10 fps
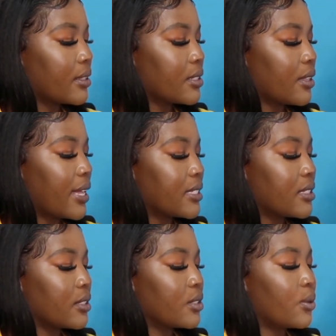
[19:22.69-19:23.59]
So
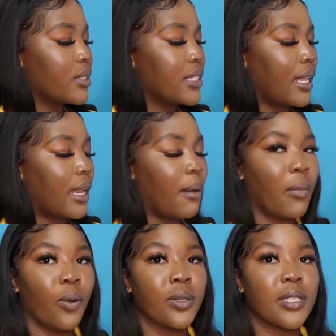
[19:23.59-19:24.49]
that's the total
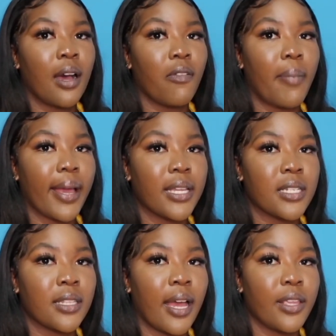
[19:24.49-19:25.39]
amount of
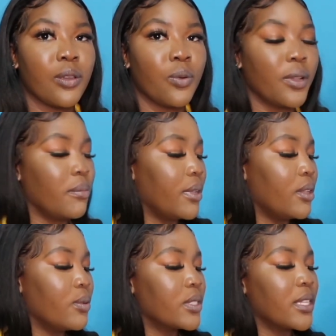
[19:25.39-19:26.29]
packaging that you will be
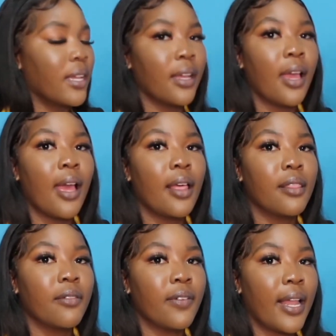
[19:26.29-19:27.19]
using,
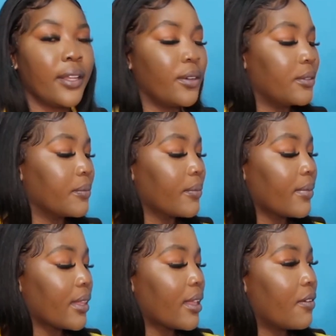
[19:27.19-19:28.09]
the value
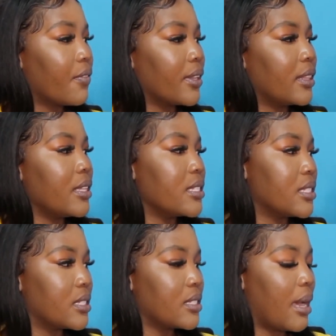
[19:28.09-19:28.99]
for
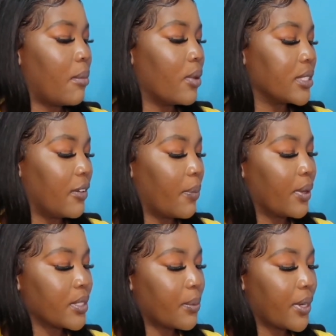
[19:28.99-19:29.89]
this amount of
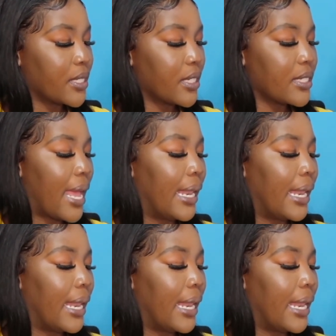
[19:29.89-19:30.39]
products purchased.